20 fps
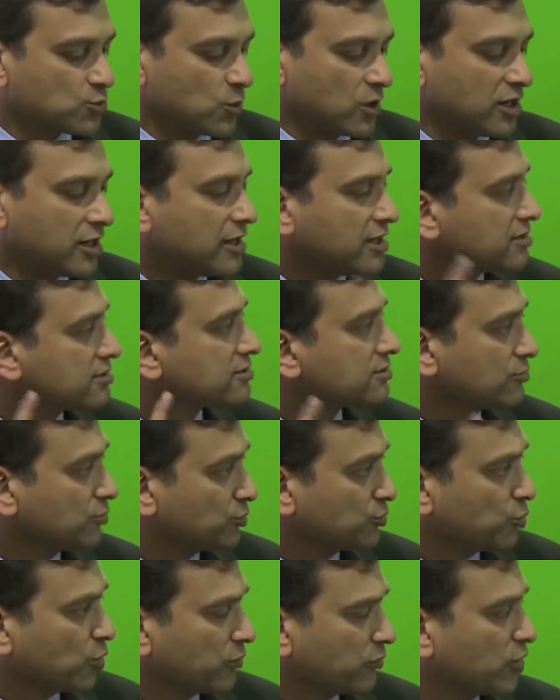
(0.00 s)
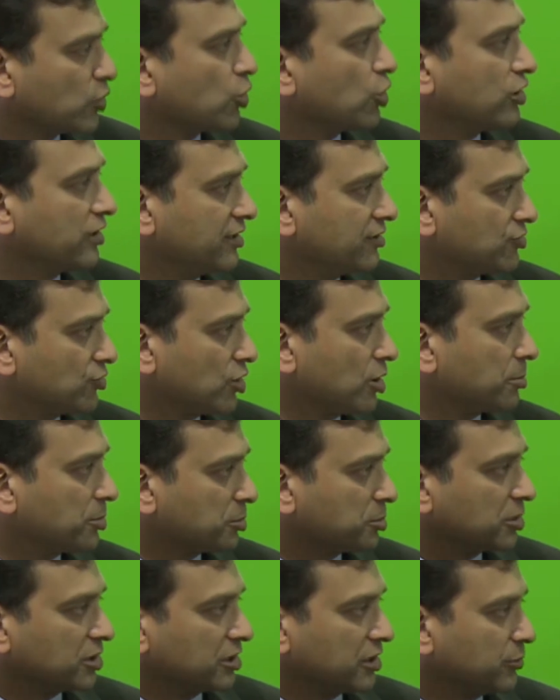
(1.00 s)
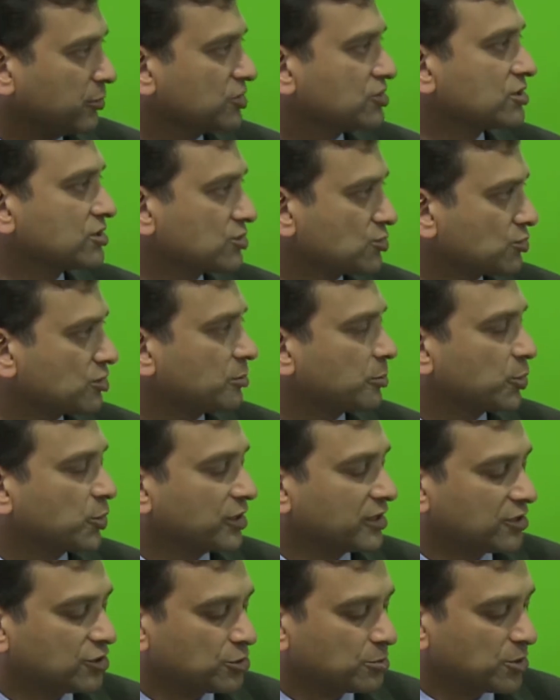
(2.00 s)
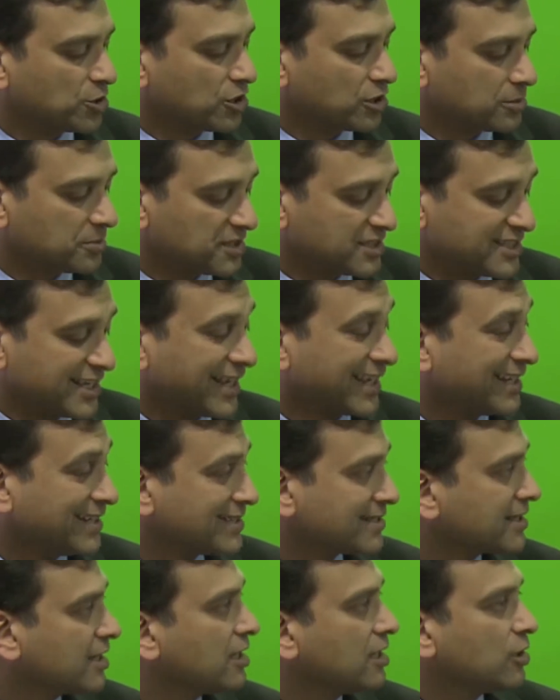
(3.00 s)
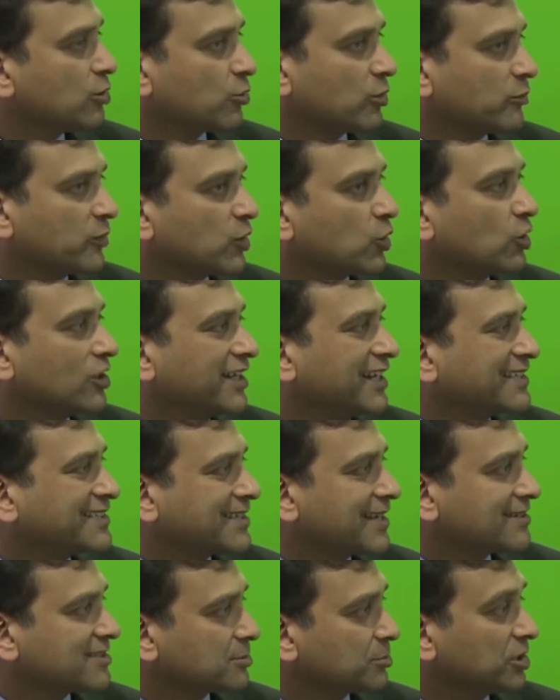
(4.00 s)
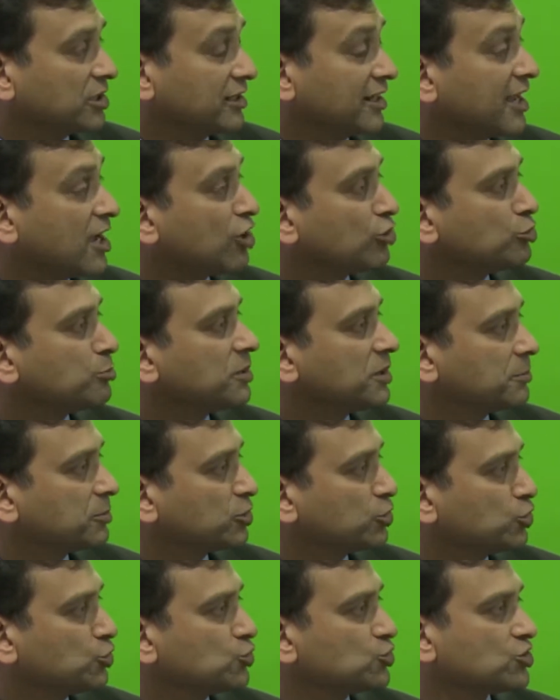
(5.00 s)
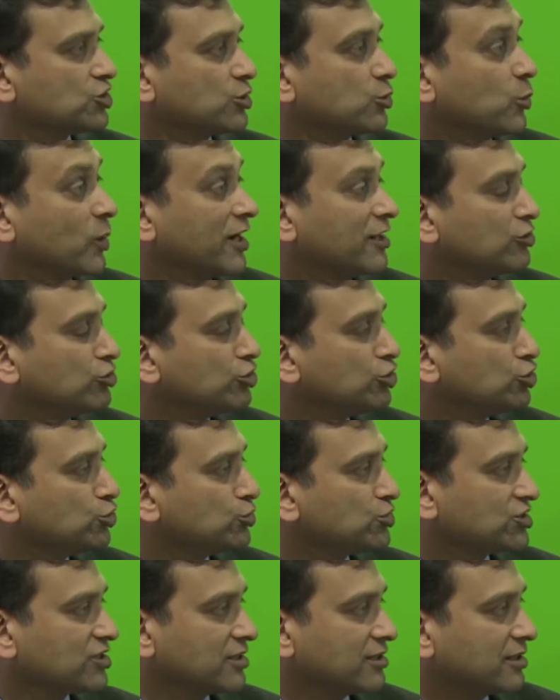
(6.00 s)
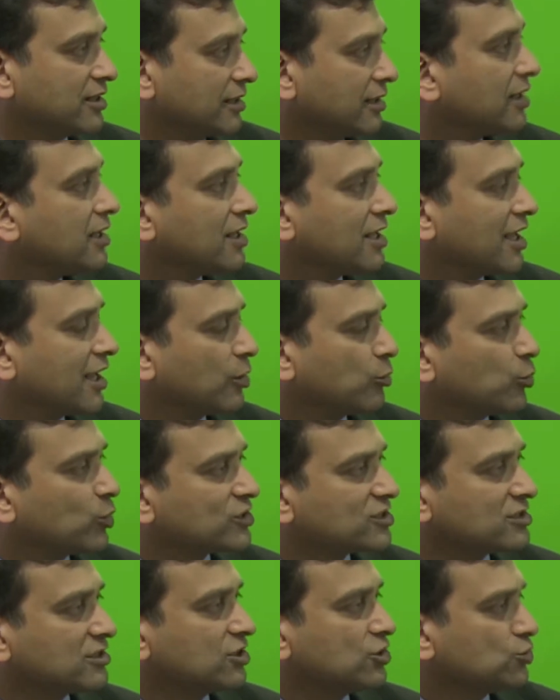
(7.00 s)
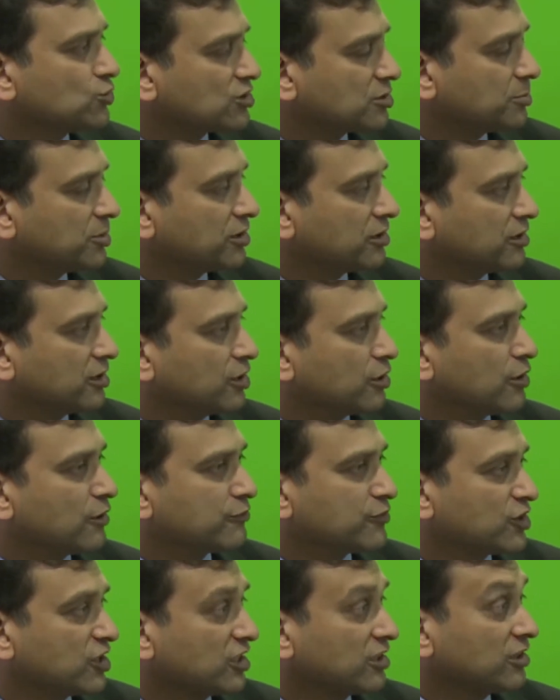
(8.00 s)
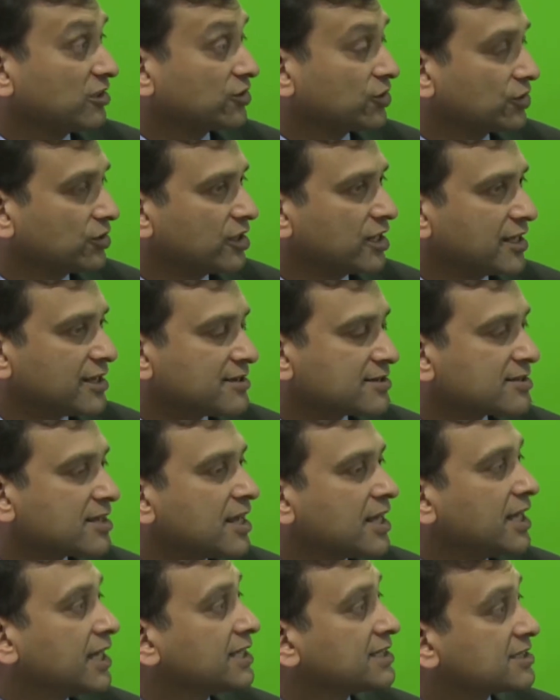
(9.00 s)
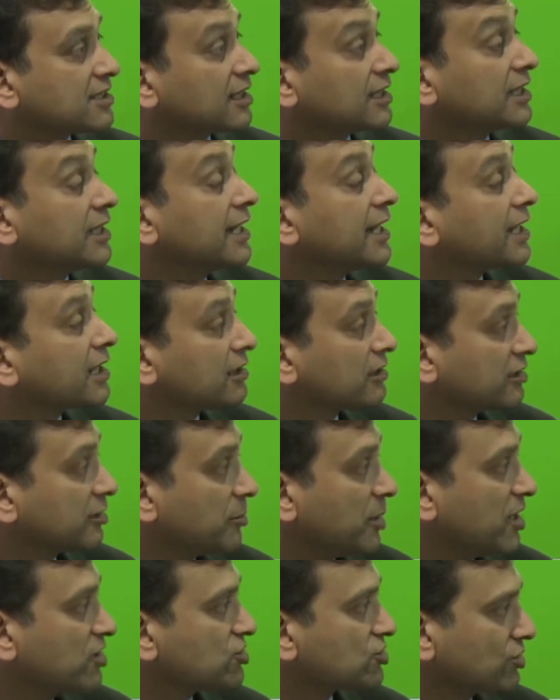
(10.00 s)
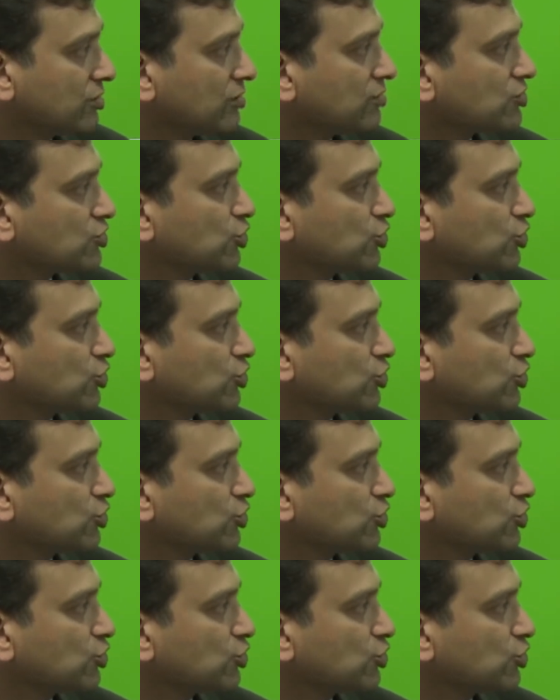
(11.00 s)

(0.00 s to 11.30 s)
One is what we call interoperability, which is the point that you brought up. The second is what we call accessibility. How do people use it? Where do they use it? And what's the usability of it? And the third is the clinical dimension.